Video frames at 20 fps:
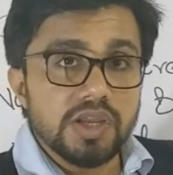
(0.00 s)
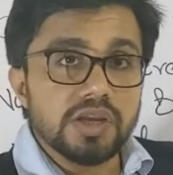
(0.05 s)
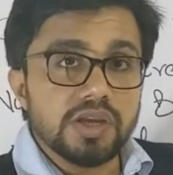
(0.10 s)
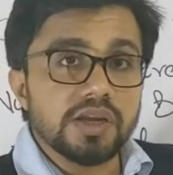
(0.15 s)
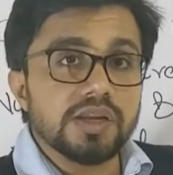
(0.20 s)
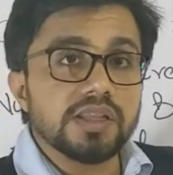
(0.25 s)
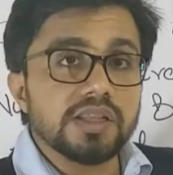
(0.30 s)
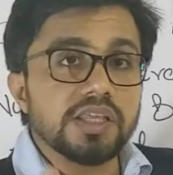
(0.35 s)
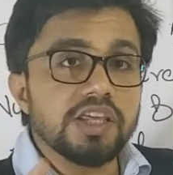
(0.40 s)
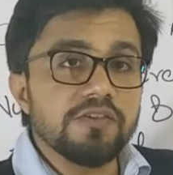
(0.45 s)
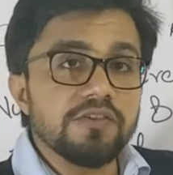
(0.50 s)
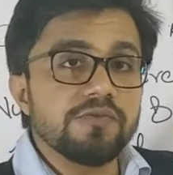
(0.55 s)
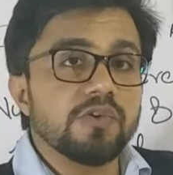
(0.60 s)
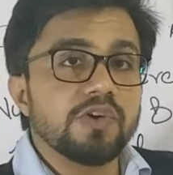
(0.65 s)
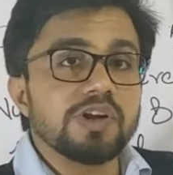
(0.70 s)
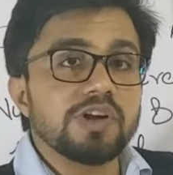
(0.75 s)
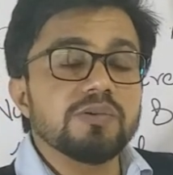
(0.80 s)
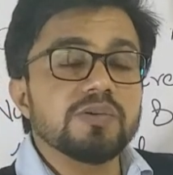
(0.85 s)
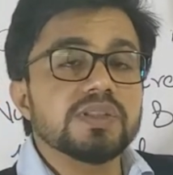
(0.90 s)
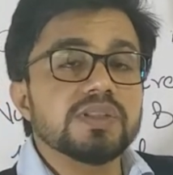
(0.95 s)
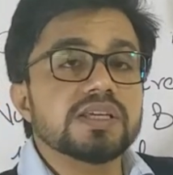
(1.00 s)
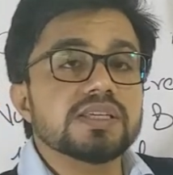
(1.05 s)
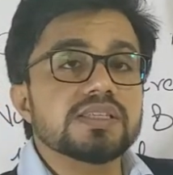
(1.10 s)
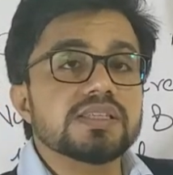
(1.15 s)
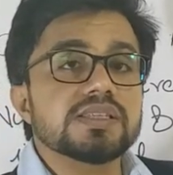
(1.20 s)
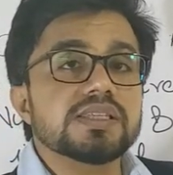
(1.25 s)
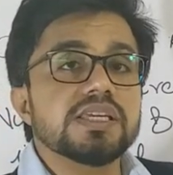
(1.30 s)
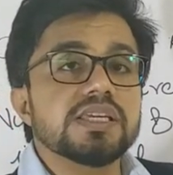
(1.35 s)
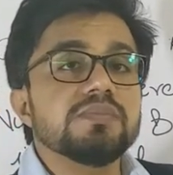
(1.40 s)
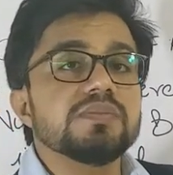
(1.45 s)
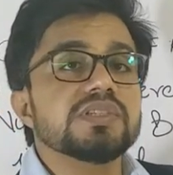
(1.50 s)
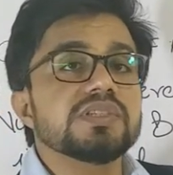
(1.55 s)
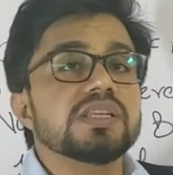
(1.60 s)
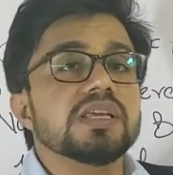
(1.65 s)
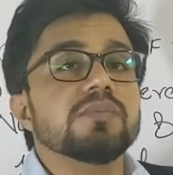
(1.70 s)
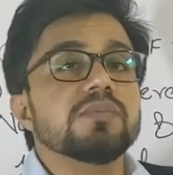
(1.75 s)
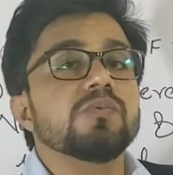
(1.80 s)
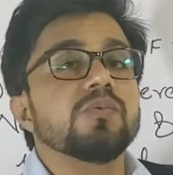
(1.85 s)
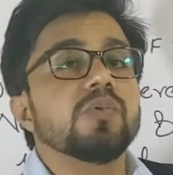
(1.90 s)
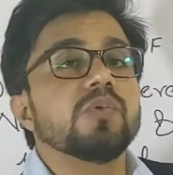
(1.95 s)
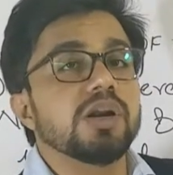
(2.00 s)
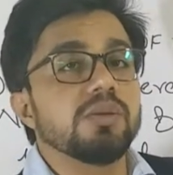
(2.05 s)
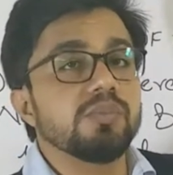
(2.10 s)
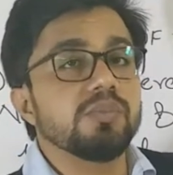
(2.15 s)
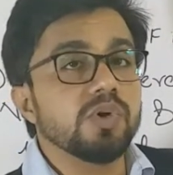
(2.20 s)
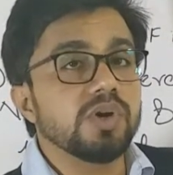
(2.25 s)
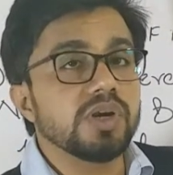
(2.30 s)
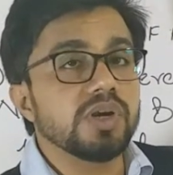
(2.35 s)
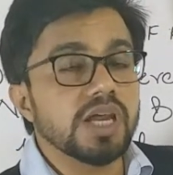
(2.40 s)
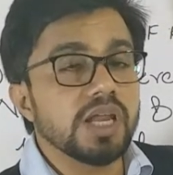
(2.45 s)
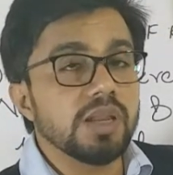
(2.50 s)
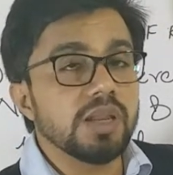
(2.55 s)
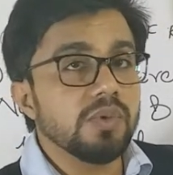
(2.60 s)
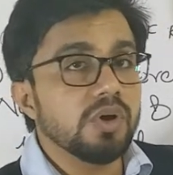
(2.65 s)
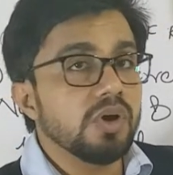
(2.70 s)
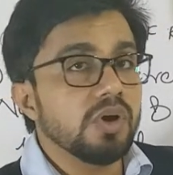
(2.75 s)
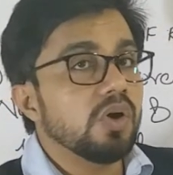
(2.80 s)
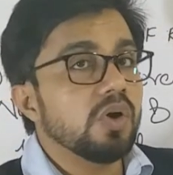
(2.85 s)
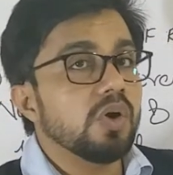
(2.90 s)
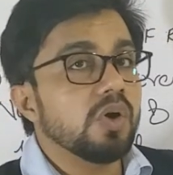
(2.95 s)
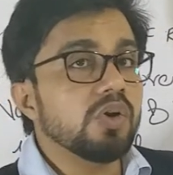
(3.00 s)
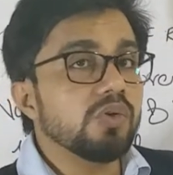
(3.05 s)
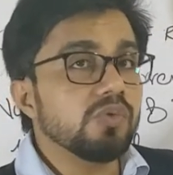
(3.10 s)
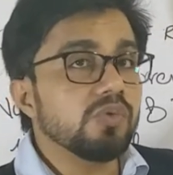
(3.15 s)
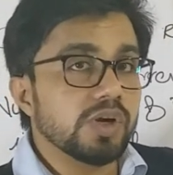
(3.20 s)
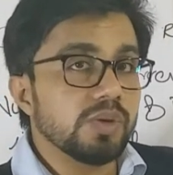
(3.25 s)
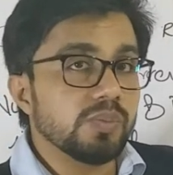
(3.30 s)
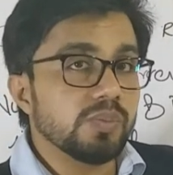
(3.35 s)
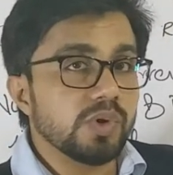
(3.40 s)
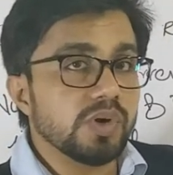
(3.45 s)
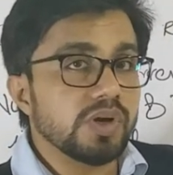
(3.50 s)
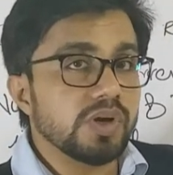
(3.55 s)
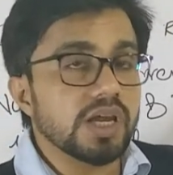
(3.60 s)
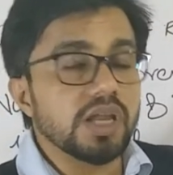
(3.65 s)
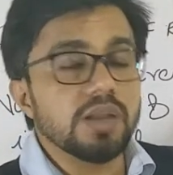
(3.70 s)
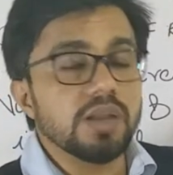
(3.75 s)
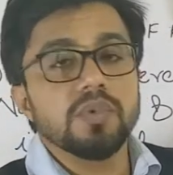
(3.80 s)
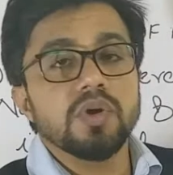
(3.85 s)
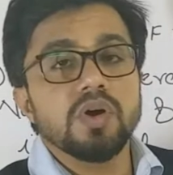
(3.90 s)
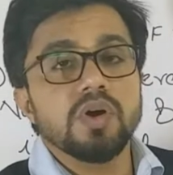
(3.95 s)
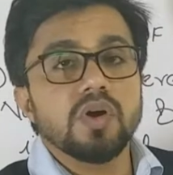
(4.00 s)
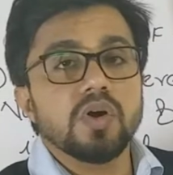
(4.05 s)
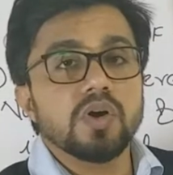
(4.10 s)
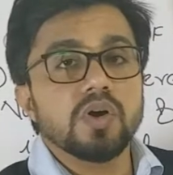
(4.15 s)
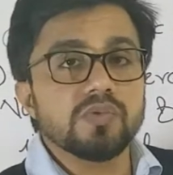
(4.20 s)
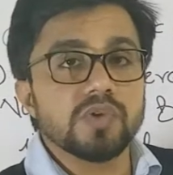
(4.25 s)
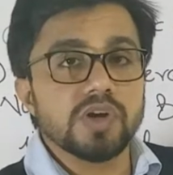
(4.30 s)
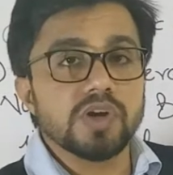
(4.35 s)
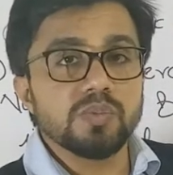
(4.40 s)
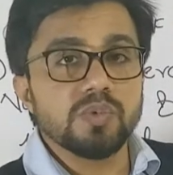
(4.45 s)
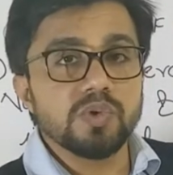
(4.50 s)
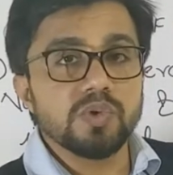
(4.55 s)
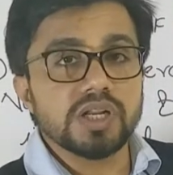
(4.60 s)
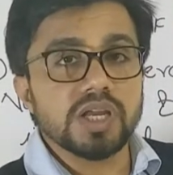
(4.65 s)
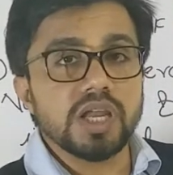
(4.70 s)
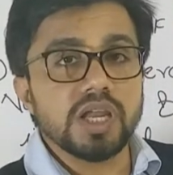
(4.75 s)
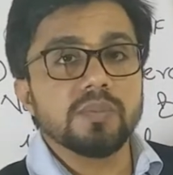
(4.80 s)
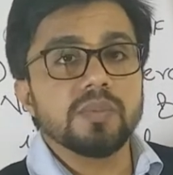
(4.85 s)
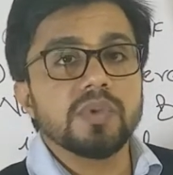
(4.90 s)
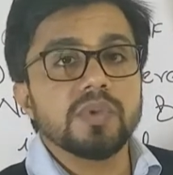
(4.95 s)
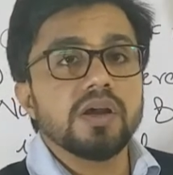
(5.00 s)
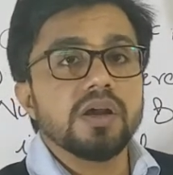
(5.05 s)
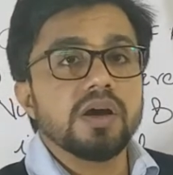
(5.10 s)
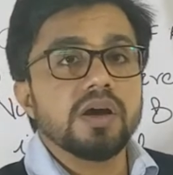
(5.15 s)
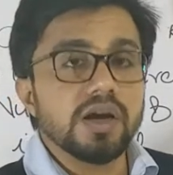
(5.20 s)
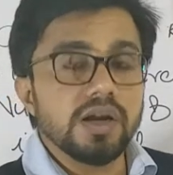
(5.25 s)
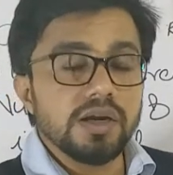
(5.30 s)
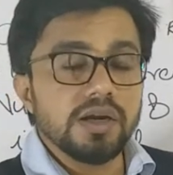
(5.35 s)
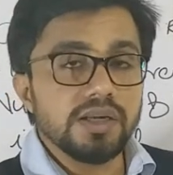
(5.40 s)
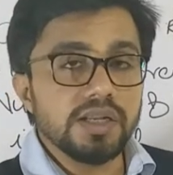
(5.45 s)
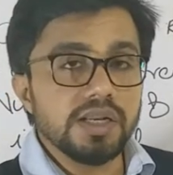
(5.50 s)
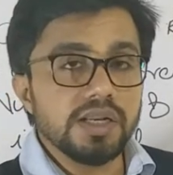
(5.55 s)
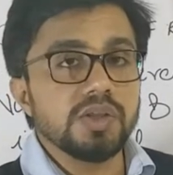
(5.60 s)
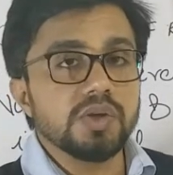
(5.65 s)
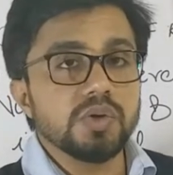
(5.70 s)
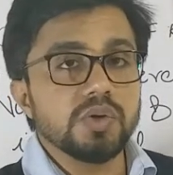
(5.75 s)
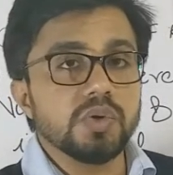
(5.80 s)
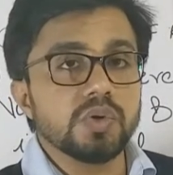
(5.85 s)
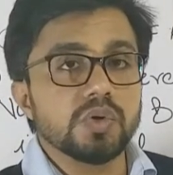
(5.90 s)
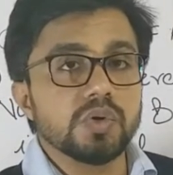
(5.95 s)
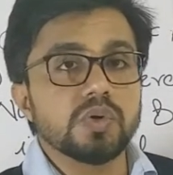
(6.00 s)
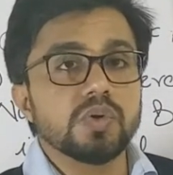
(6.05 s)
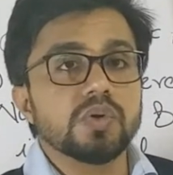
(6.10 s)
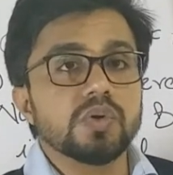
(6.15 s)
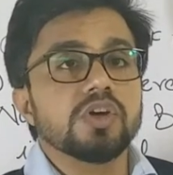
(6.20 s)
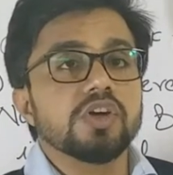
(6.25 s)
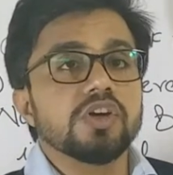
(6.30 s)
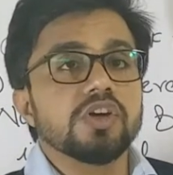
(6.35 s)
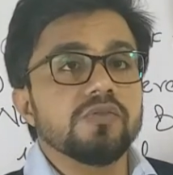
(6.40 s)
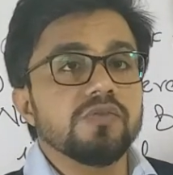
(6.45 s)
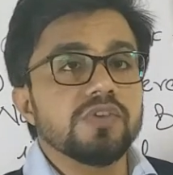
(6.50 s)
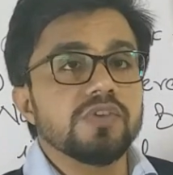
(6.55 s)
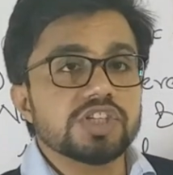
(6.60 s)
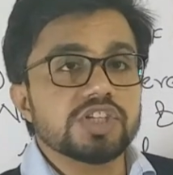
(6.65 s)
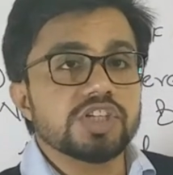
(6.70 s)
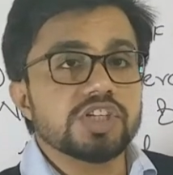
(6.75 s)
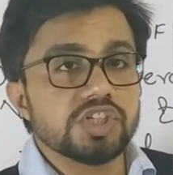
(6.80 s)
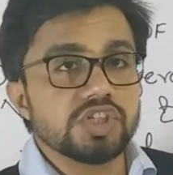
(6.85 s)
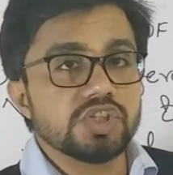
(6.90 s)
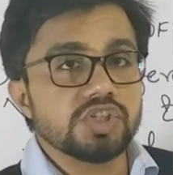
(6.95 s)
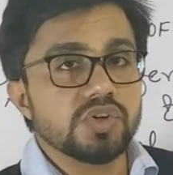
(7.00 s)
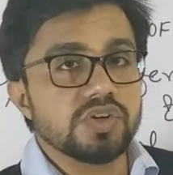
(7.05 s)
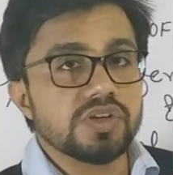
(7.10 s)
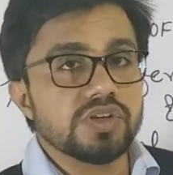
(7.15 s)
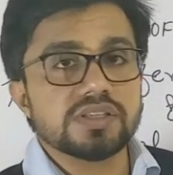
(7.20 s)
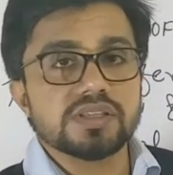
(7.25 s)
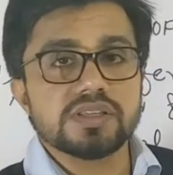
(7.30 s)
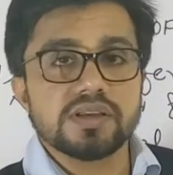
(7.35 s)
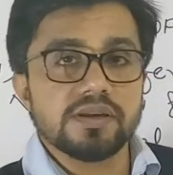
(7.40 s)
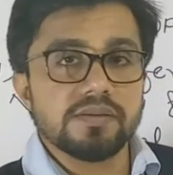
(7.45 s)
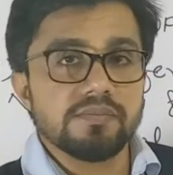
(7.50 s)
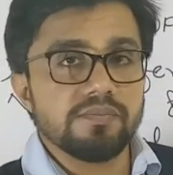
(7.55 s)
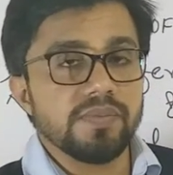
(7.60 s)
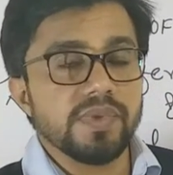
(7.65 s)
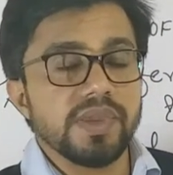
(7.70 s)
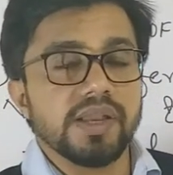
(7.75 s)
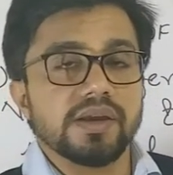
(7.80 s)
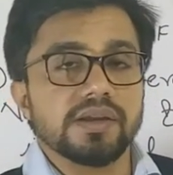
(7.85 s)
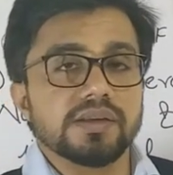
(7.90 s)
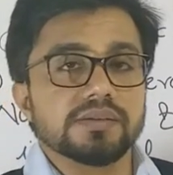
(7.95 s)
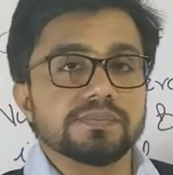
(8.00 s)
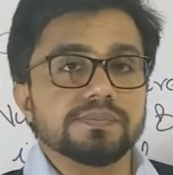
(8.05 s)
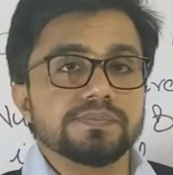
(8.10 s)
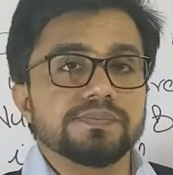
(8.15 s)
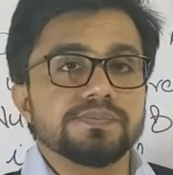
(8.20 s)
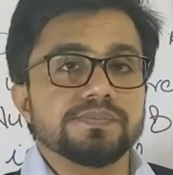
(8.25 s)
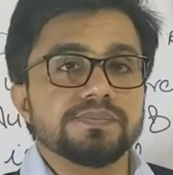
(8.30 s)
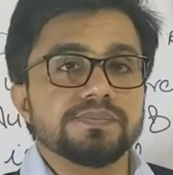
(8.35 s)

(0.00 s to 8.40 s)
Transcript: you can keep following the same step one more time or one more time or one more time until you know which ratio is bigger.